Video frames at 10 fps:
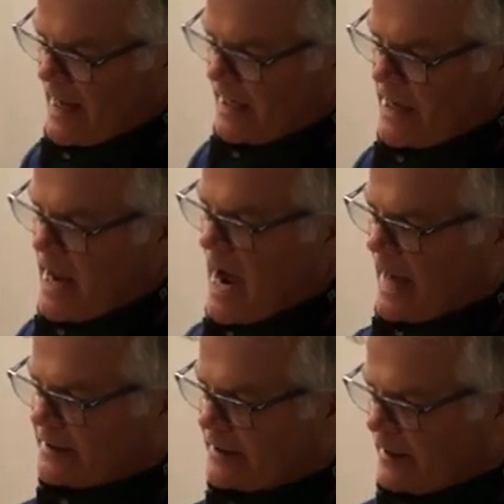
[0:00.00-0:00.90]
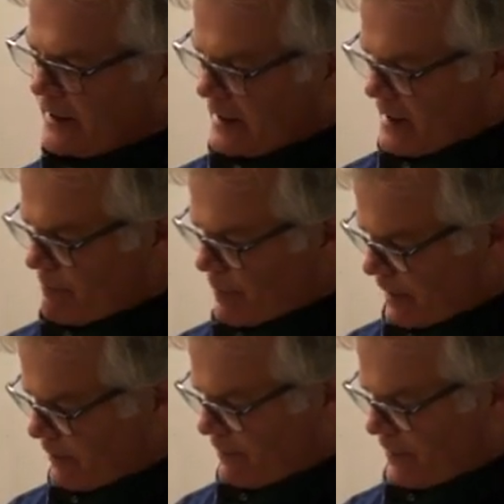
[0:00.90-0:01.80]
knot. But
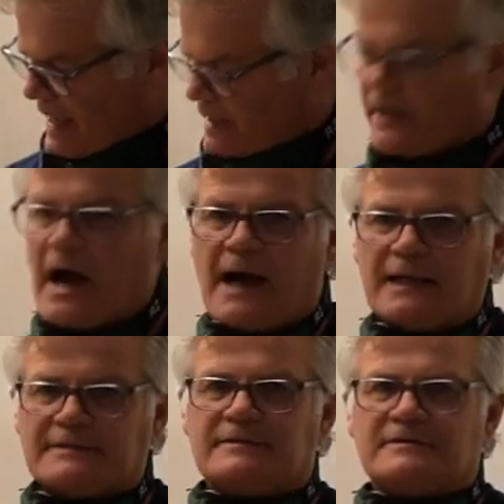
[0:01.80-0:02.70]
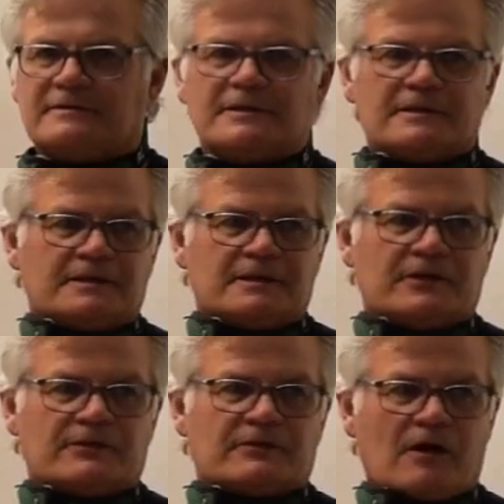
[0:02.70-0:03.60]
that knot is
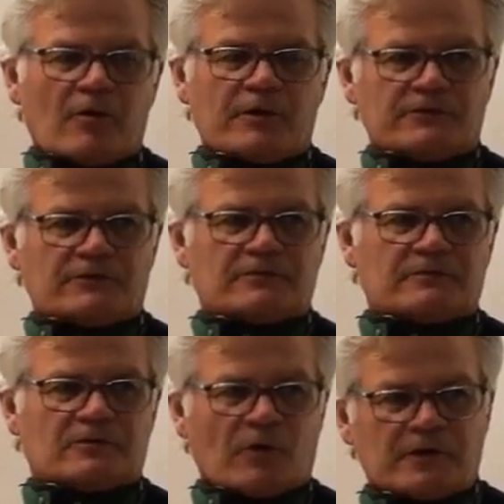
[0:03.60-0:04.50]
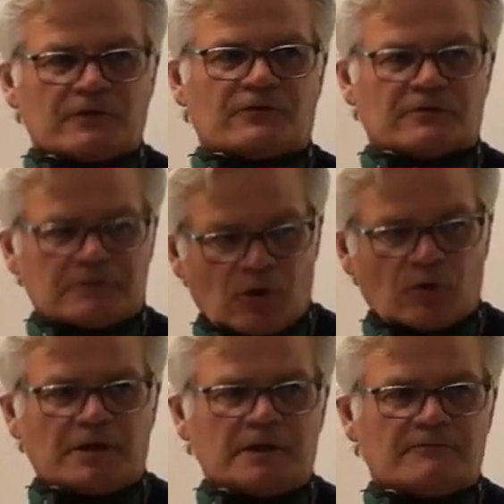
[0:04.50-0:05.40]
always going to slowly
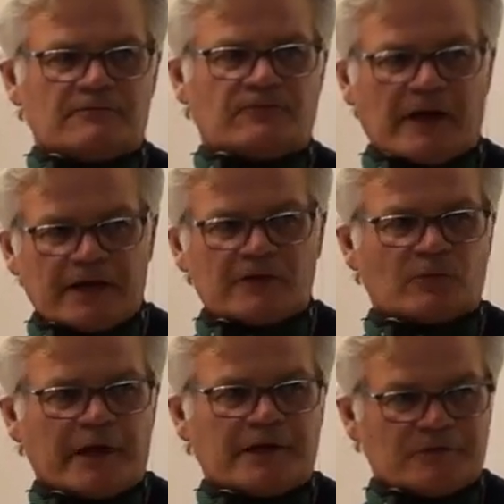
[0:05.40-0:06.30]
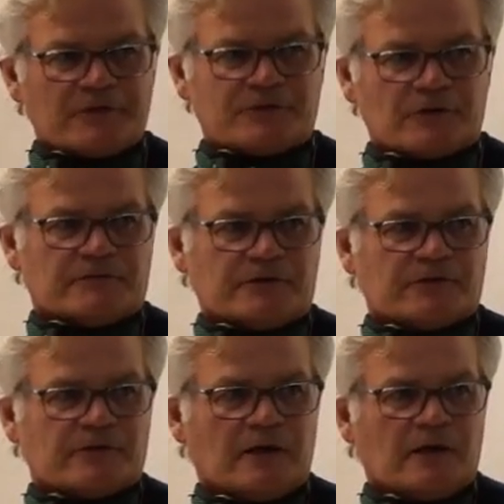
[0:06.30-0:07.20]
fight its way to the surface.
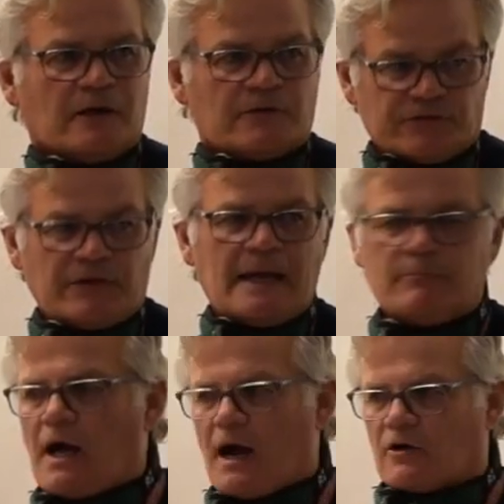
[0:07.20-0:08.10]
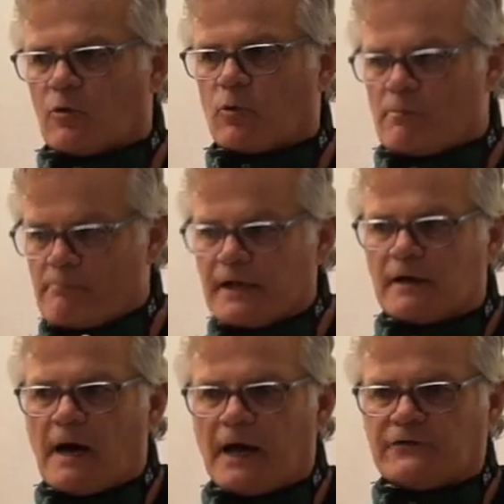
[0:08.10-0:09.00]
The stain blocker will
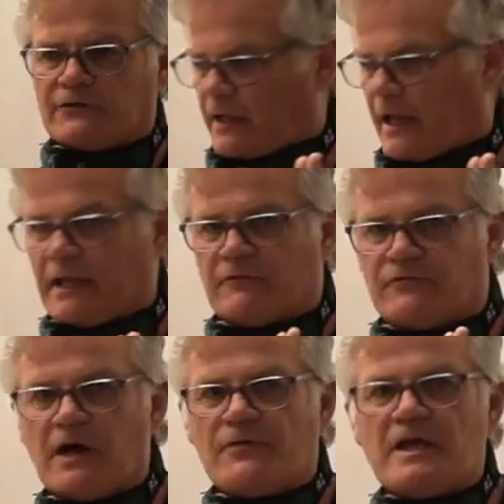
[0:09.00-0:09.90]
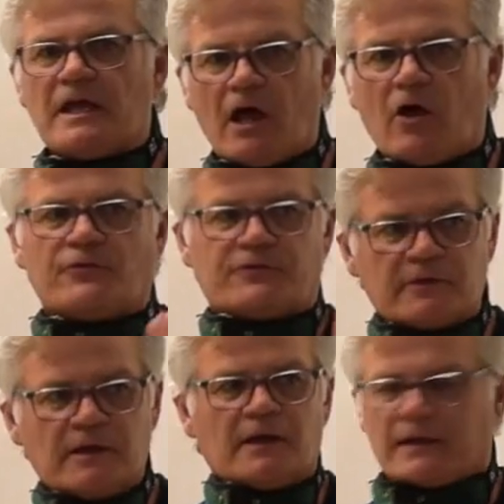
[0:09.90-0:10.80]
minimize it, and if nothing else,
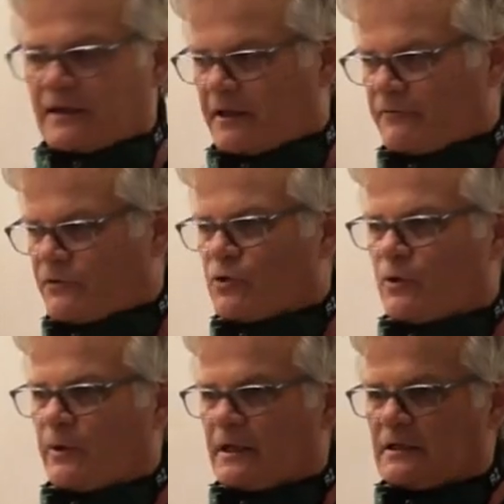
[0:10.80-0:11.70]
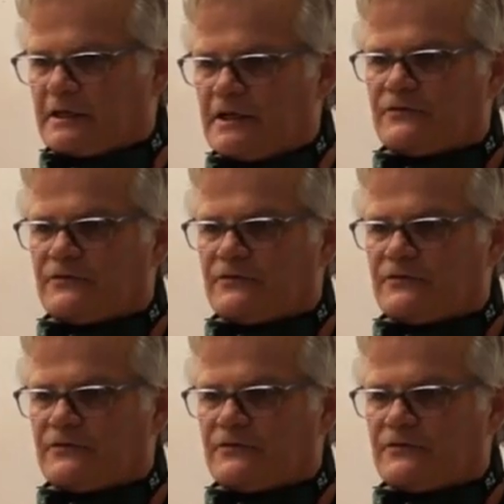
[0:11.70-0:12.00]
give you at least